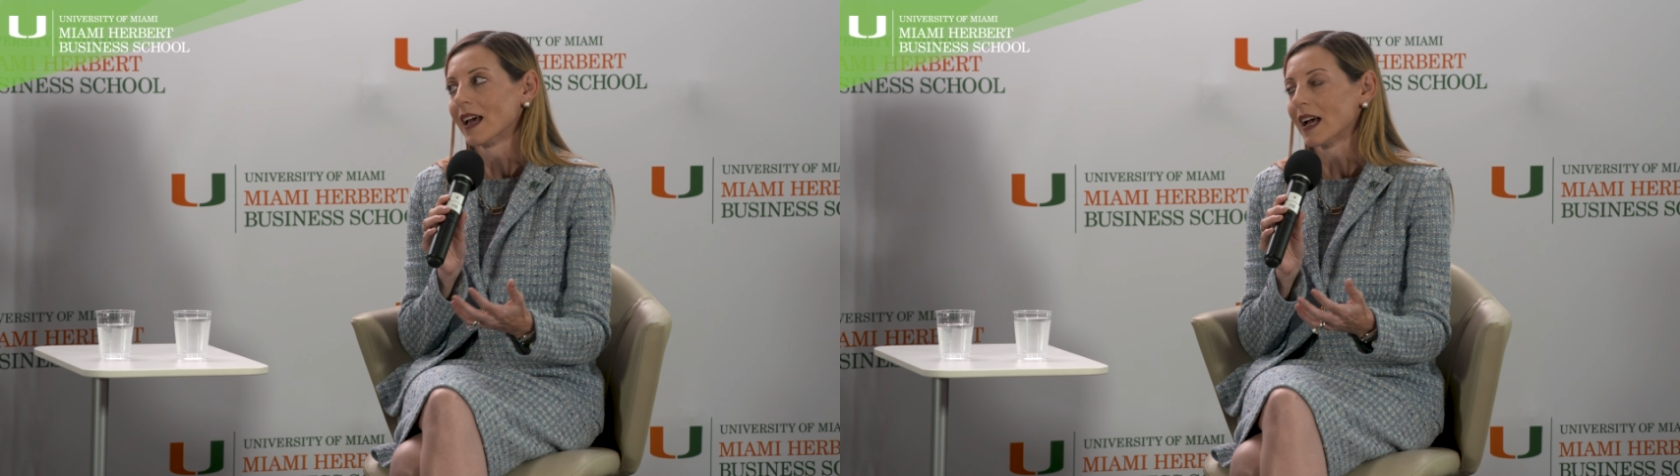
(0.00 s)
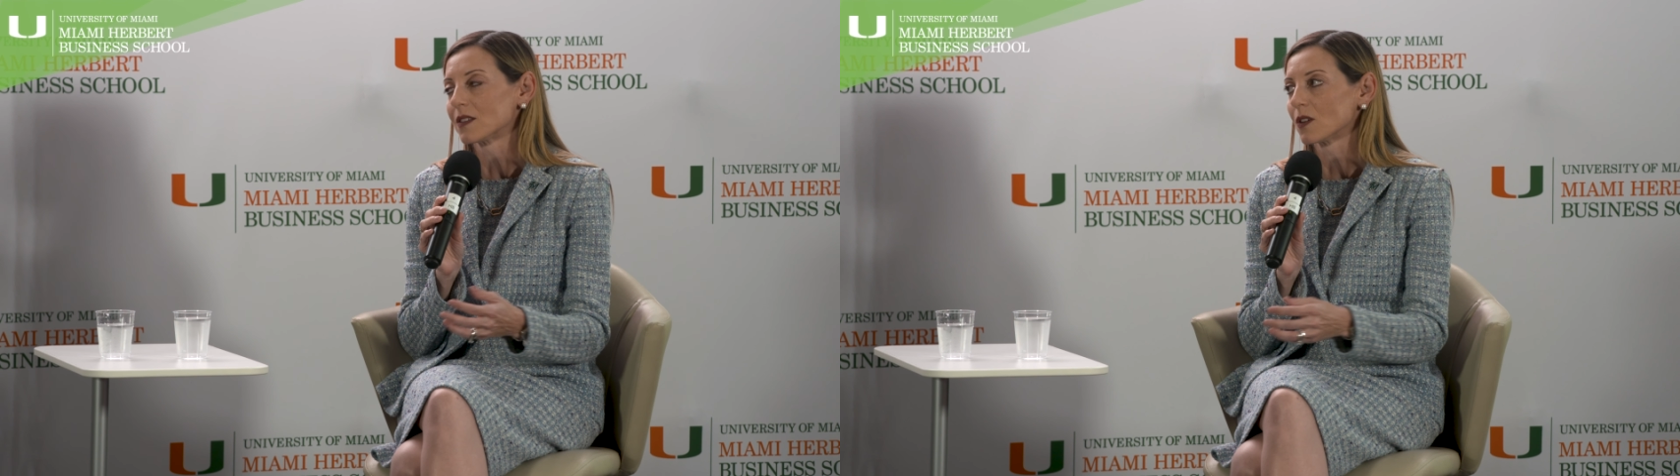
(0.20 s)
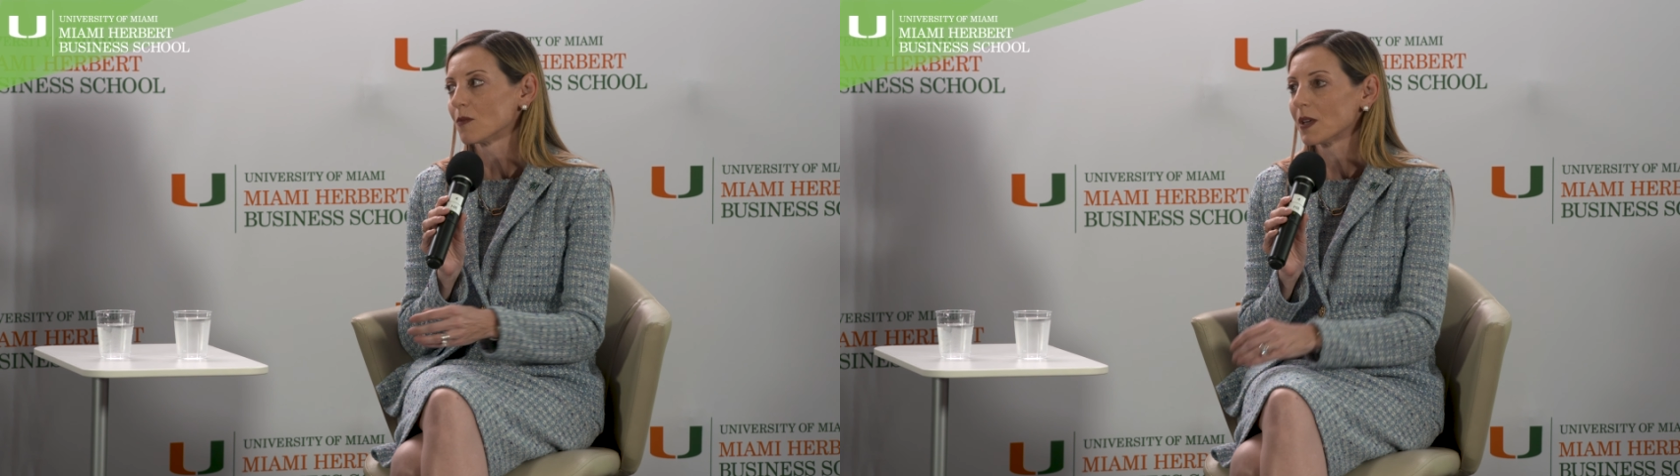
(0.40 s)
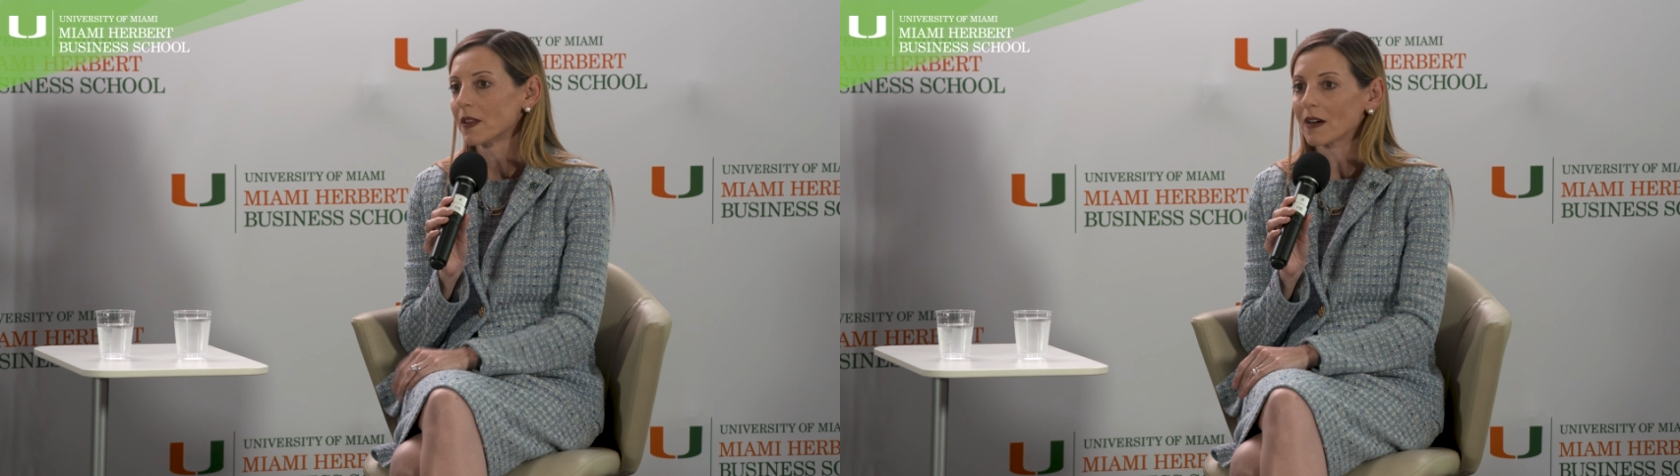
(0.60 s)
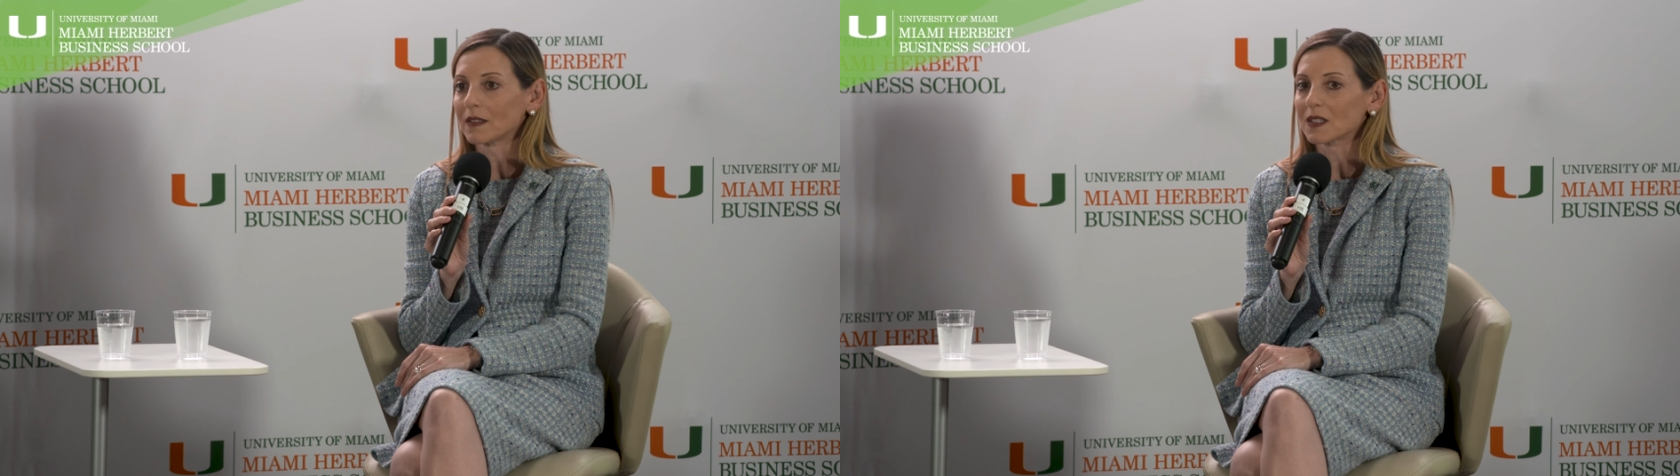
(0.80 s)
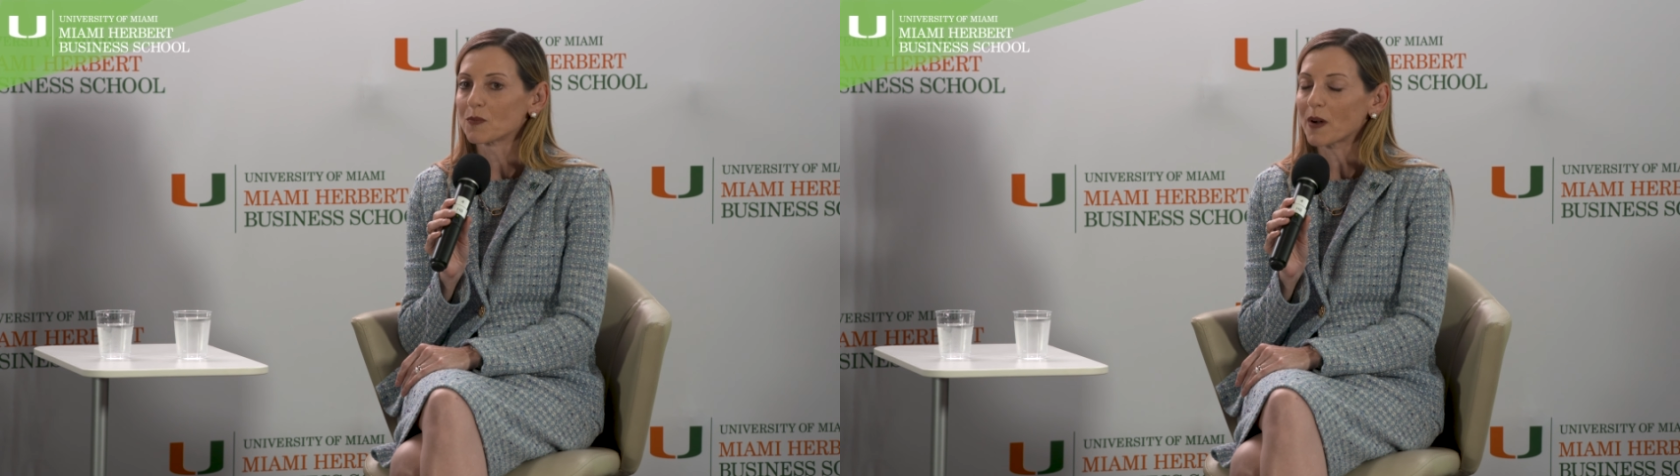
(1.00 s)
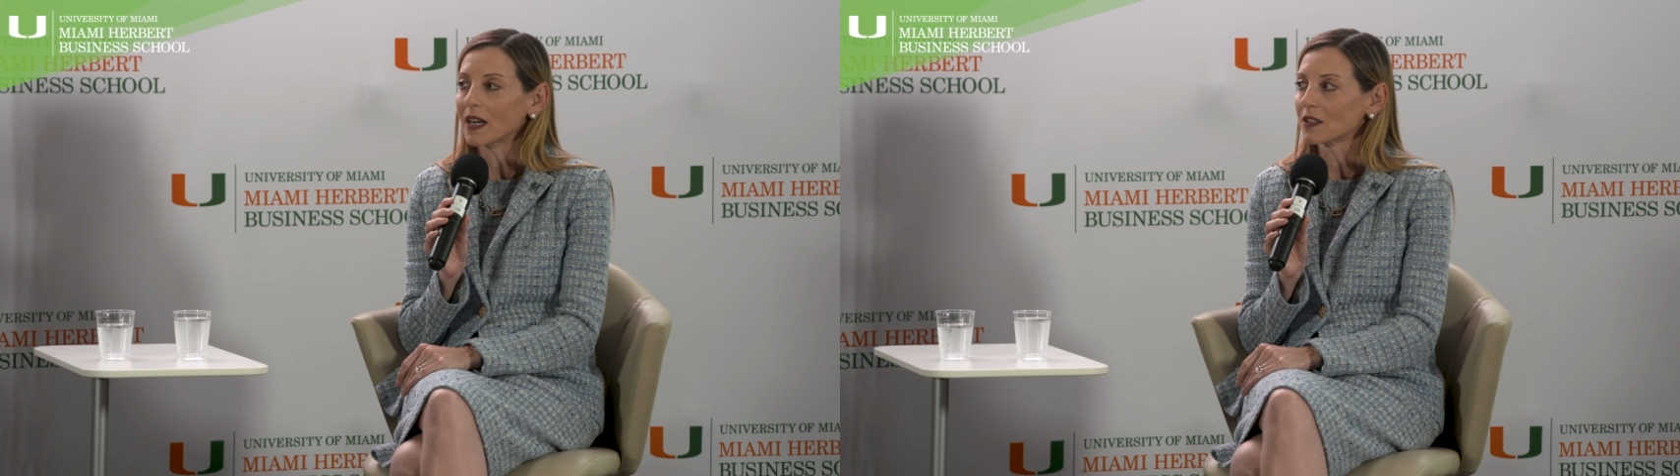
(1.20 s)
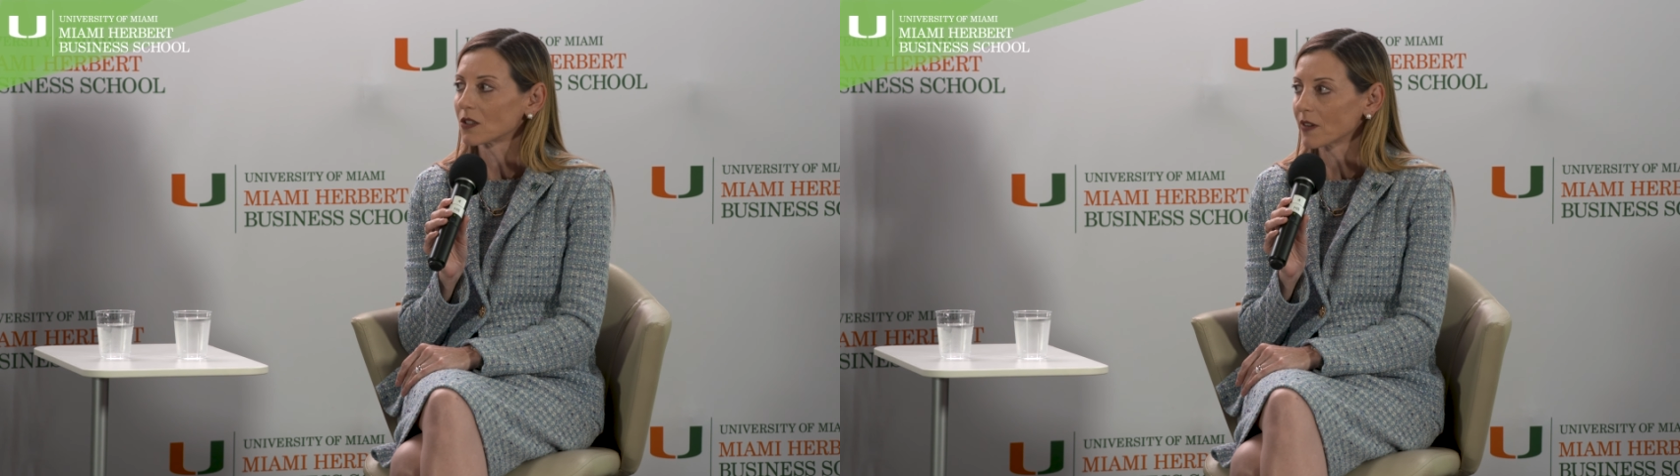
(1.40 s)
And so to be there on the
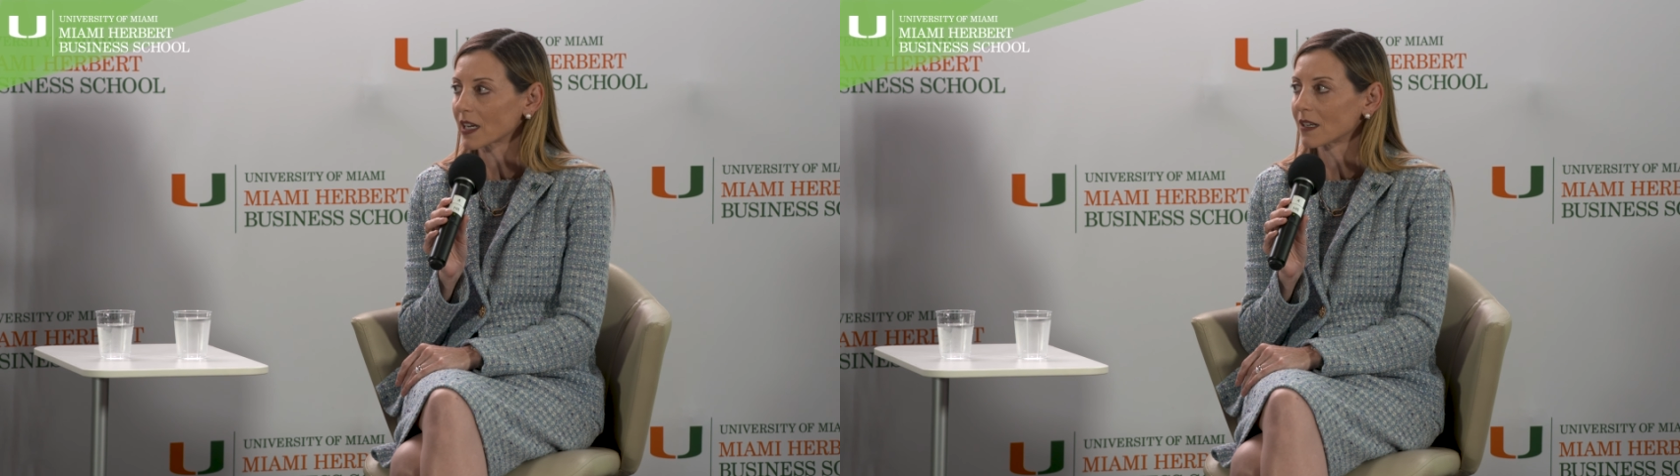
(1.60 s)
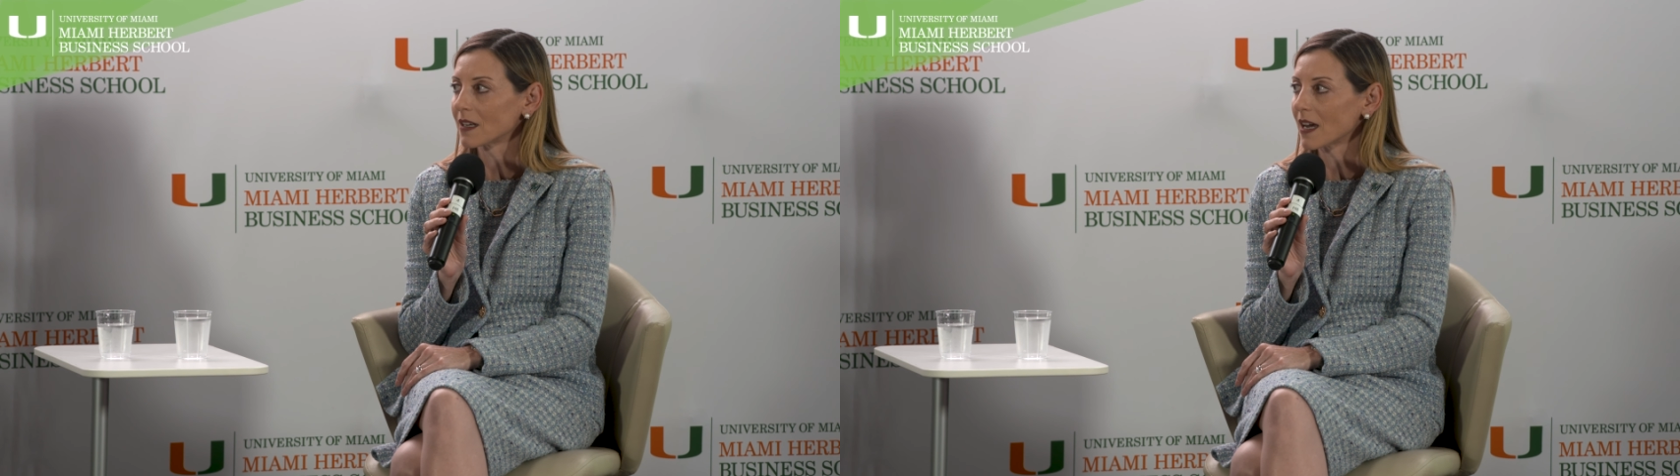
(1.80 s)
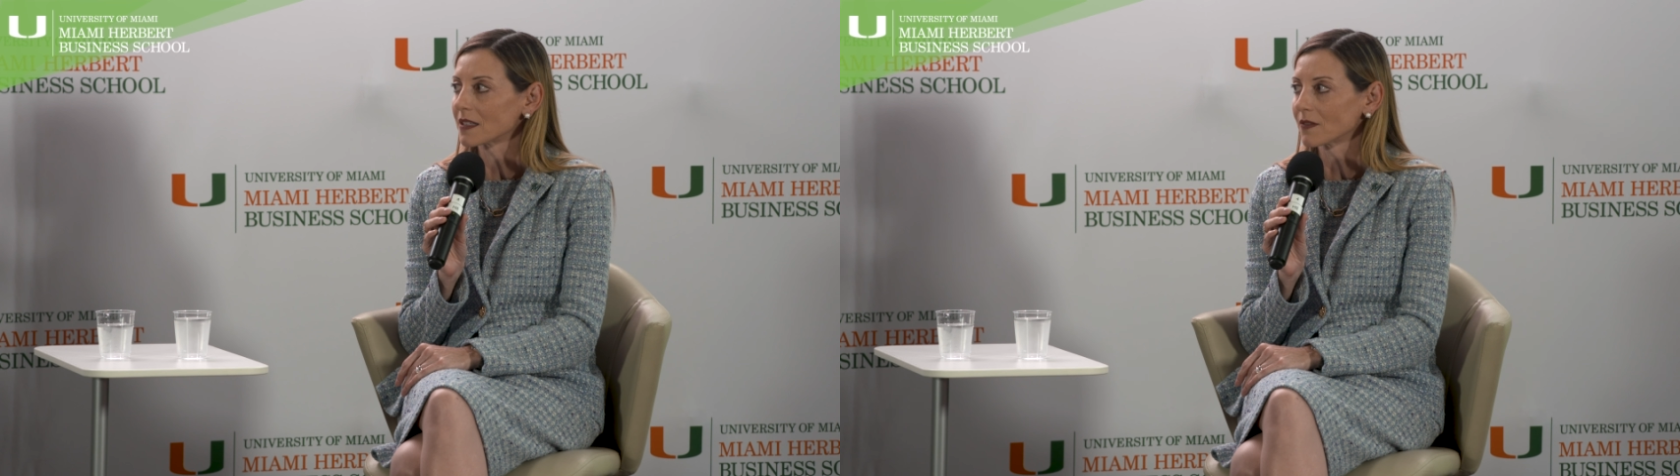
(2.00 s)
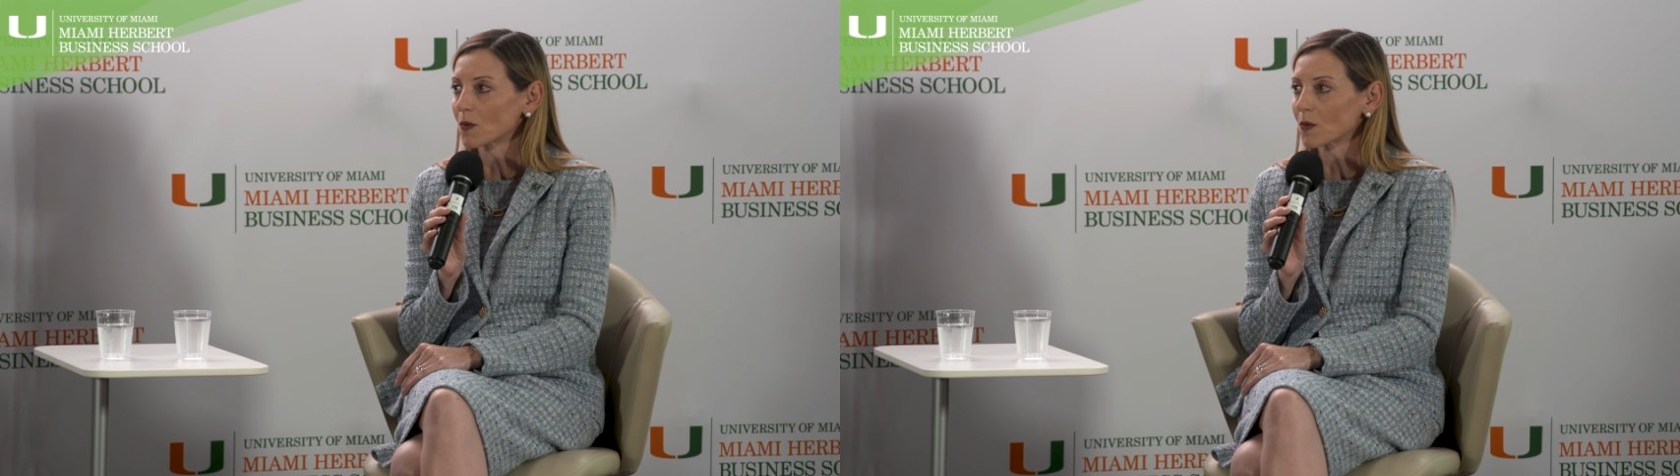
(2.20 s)
spot to recognize and